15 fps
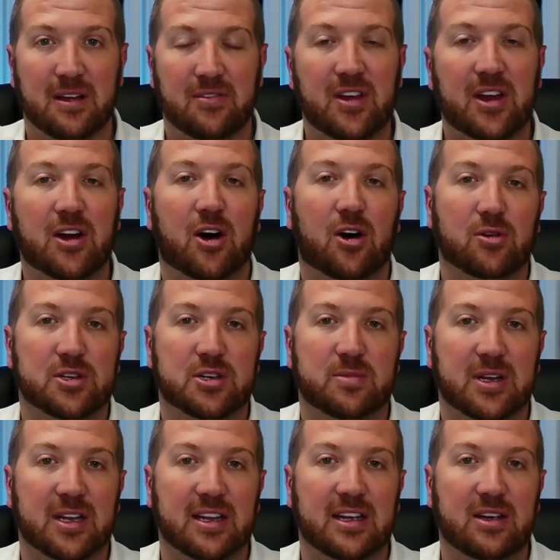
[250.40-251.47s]
then
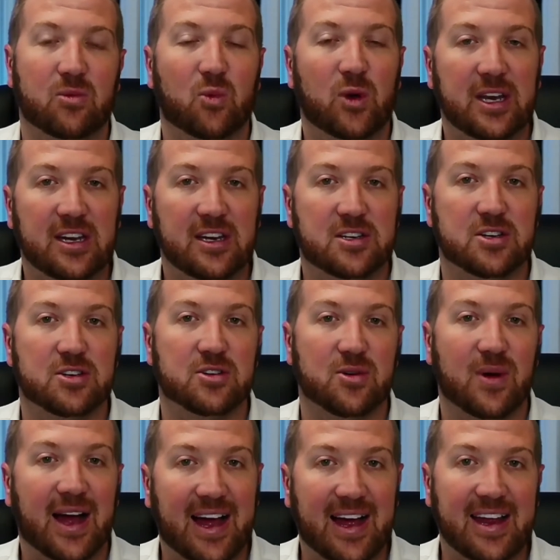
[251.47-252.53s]
ultimately we need to
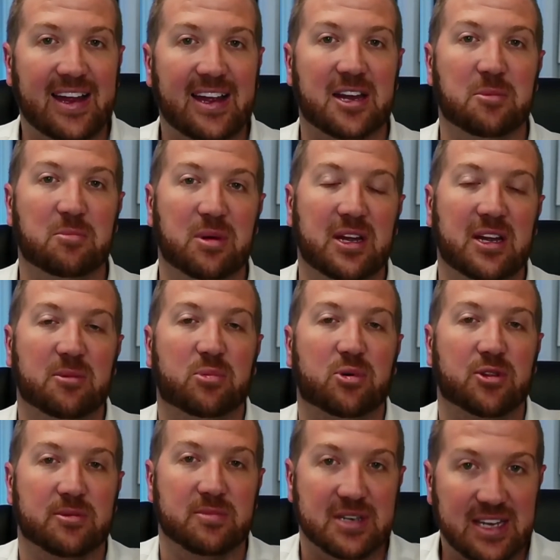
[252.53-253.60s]
do A and B and
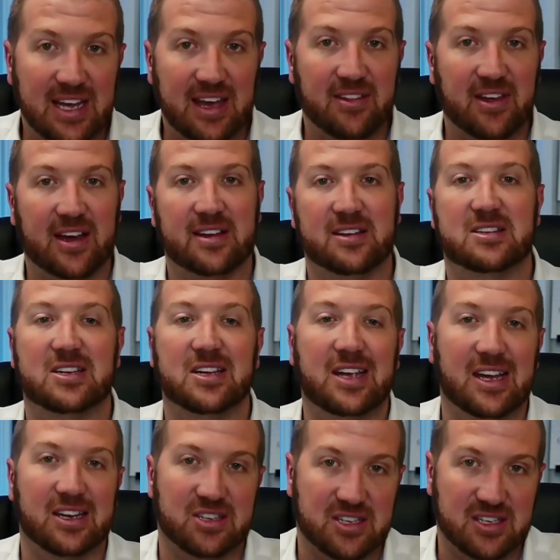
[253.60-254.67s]
put them together to
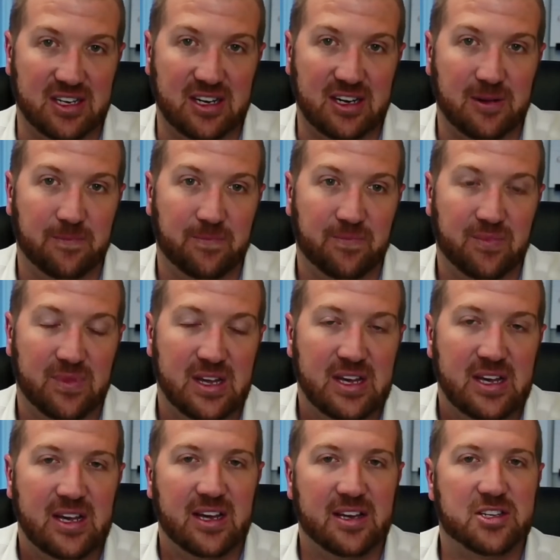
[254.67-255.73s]
get C.
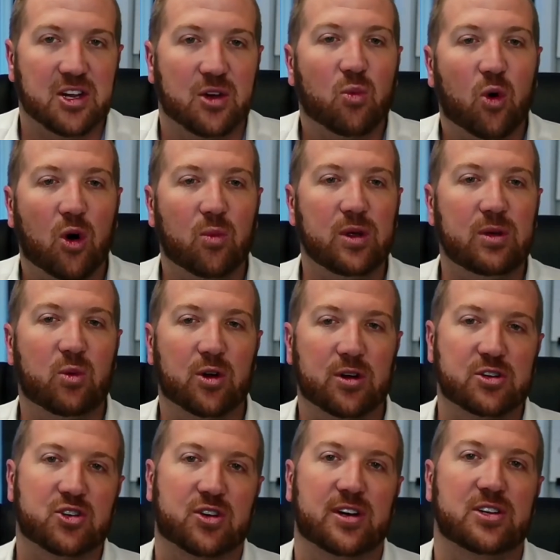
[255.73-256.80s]
And so what we want
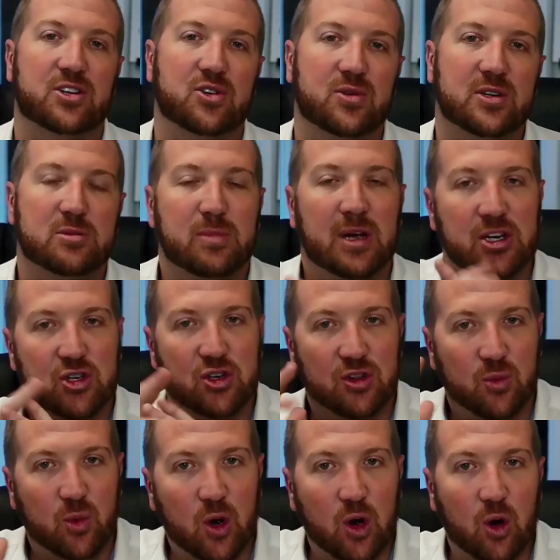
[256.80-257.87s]
to try and do is make sure
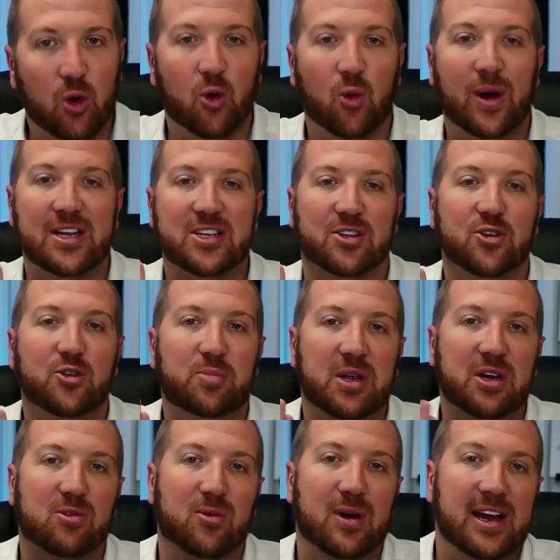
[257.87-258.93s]
that we're always
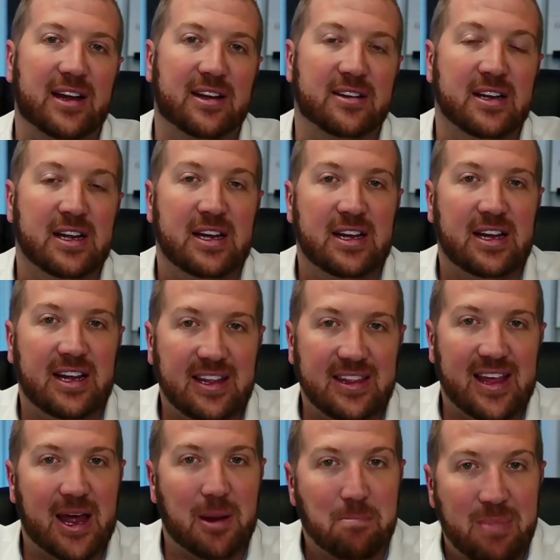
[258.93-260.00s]
looping around in
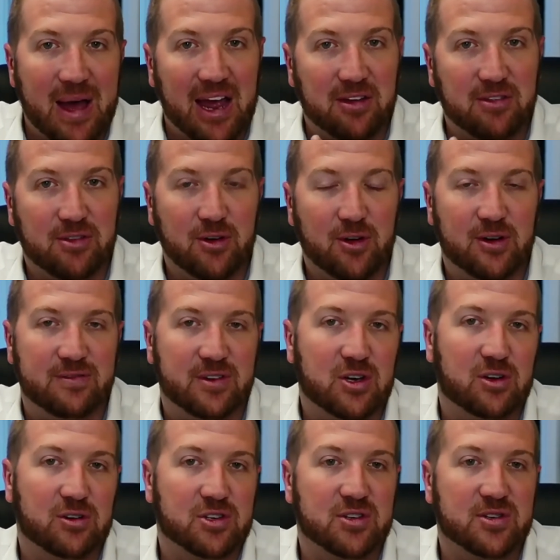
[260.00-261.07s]
that back third of a
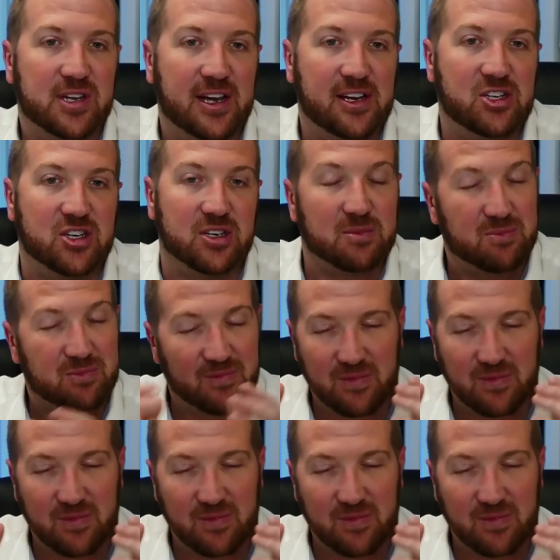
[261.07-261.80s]
consultation,